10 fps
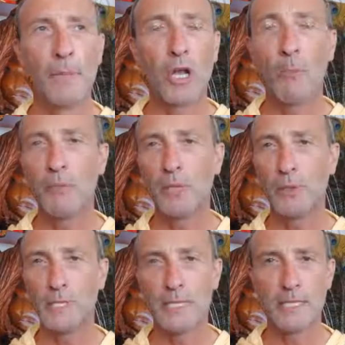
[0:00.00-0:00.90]

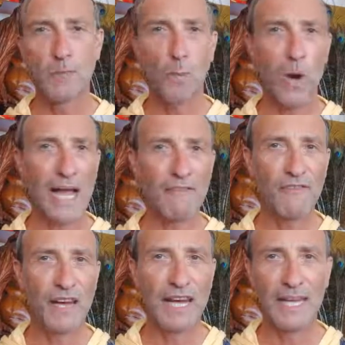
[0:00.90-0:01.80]
computers,
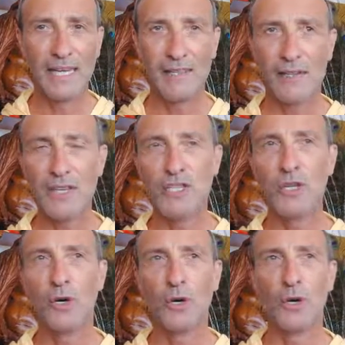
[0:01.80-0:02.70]
Wi-Fi, there is
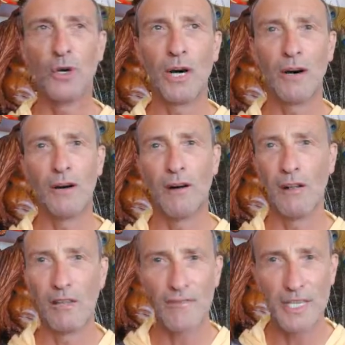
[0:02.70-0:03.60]
no
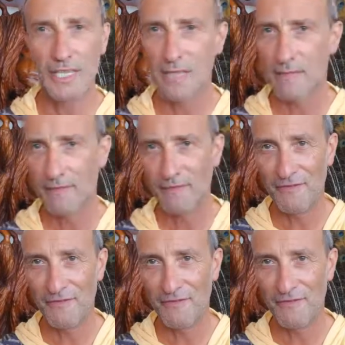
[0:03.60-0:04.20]
all of this